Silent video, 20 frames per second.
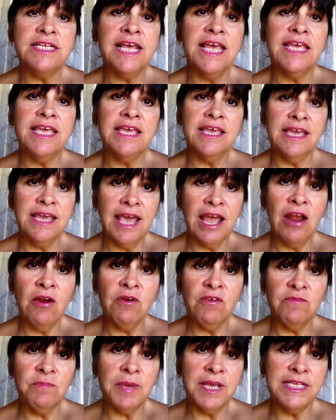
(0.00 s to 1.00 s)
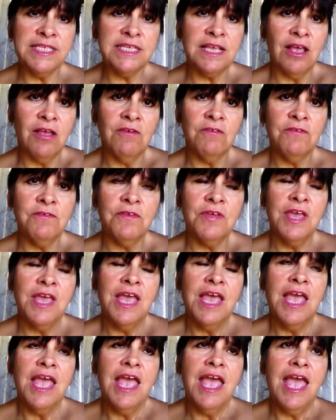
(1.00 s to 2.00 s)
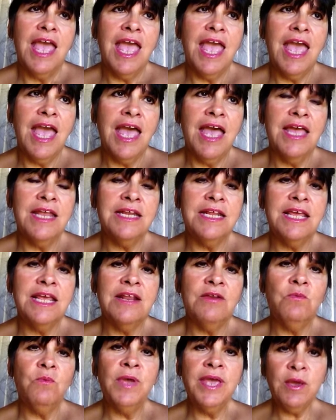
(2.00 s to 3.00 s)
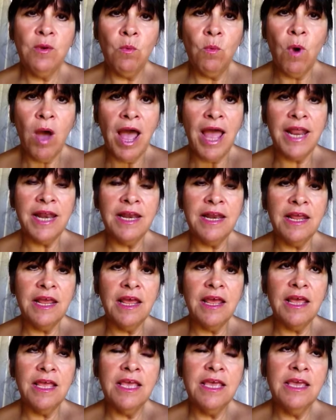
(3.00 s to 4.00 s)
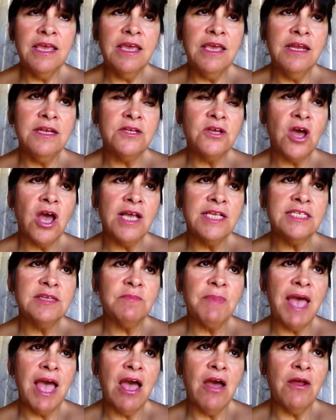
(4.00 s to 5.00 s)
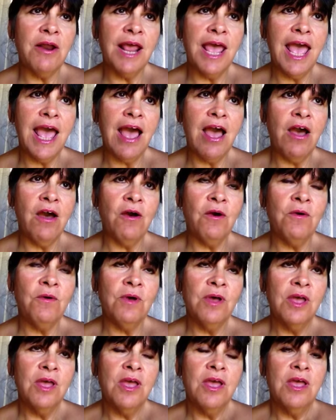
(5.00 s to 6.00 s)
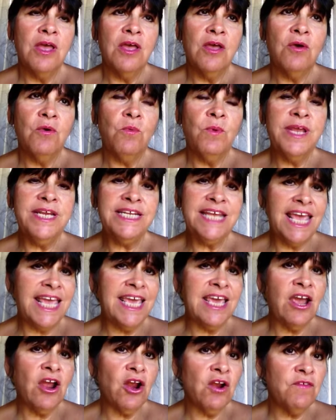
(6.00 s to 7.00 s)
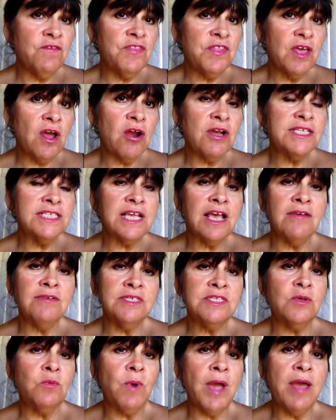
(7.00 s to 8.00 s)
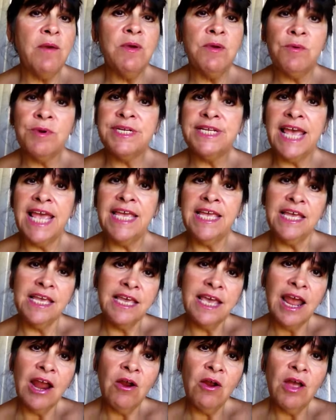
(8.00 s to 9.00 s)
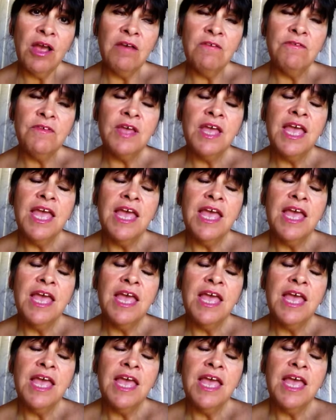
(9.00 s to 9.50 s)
taking care of myself. And in week 1, he talks about how we take care of ourselves the way we were taken care of.